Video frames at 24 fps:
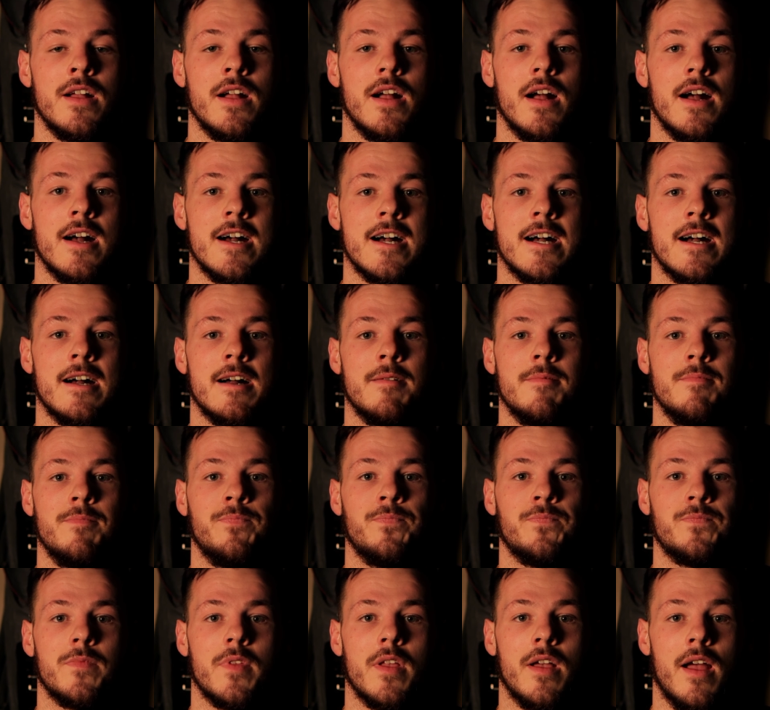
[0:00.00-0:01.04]

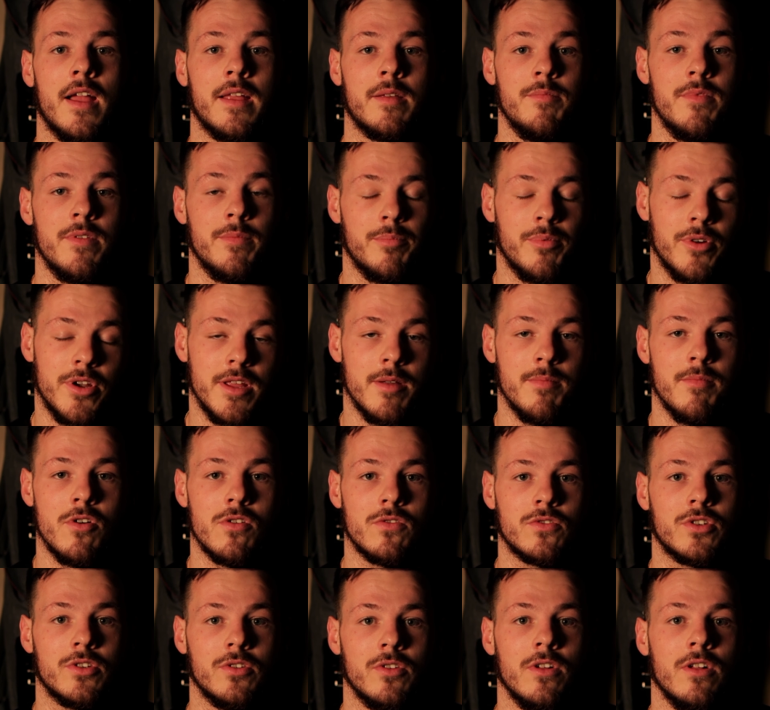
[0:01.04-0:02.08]
I can be pretty
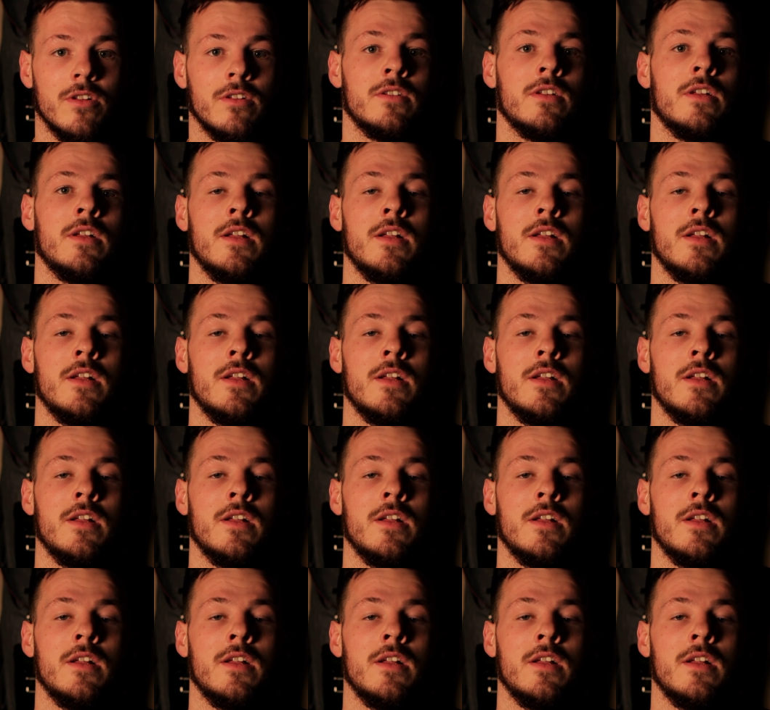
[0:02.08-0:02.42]
emotional.